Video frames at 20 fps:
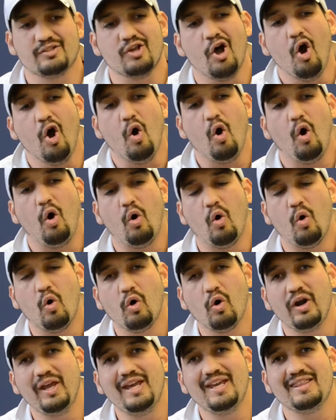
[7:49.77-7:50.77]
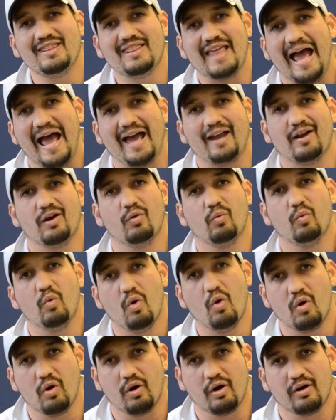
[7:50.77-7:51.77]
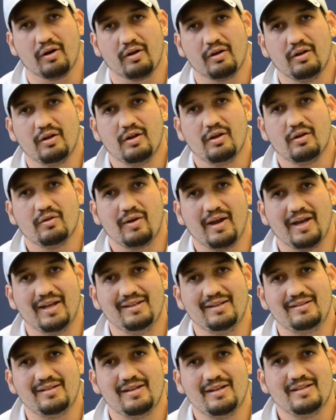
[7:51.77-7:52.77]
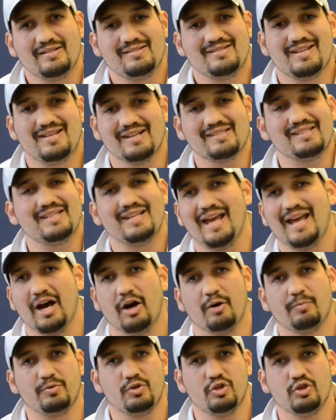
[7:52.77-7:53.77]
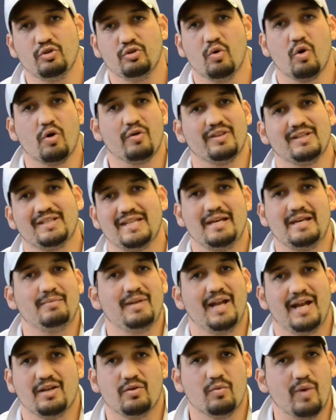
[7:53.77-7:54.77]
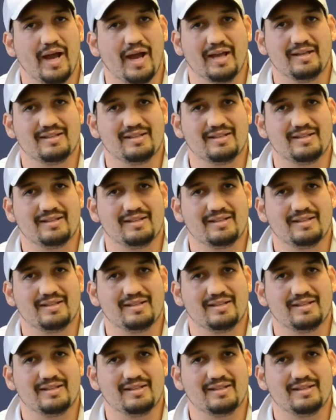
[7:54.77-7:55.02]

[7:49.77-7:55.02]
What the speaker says: Hoarding that award, right, doesn't help you or the team in any way.